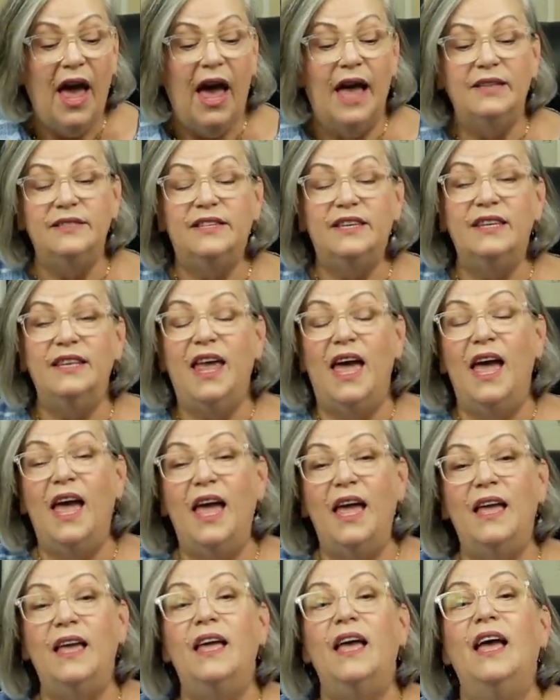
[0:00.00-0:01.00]
And
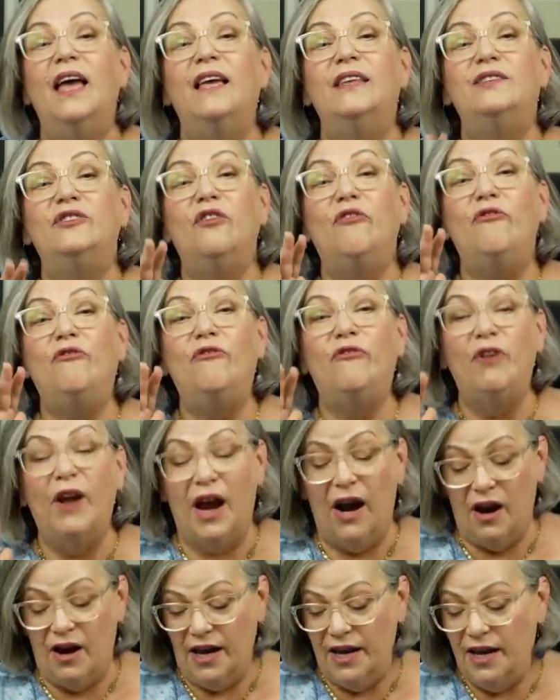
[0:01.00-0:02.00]
today is a
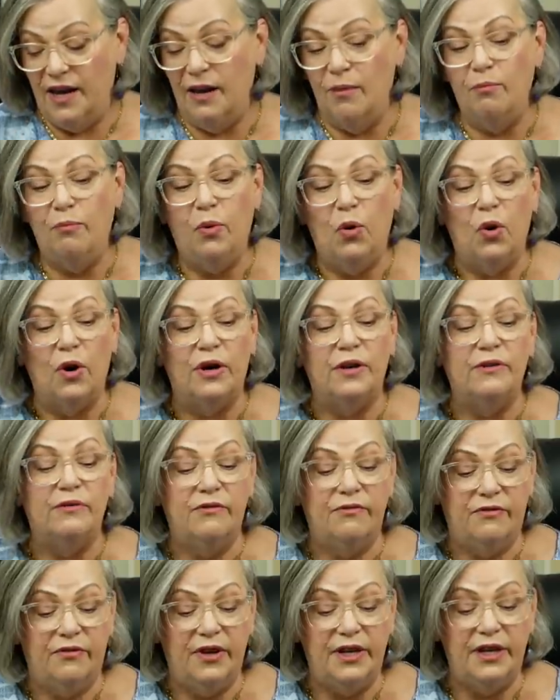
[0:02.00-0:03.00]
very
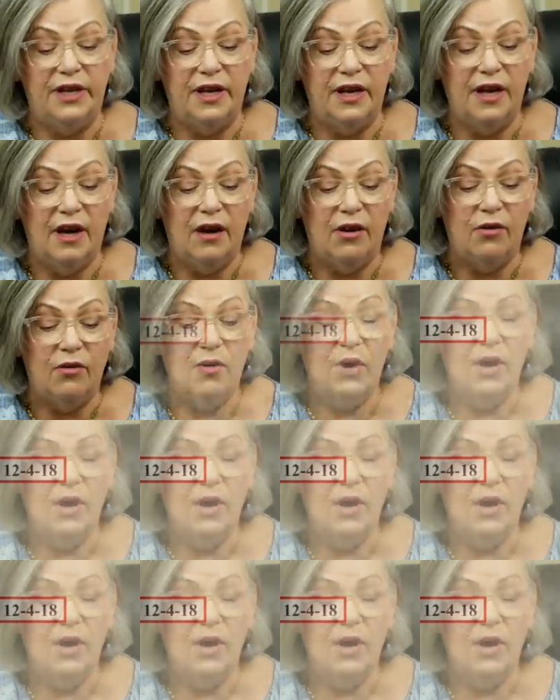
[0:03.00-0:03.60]
important video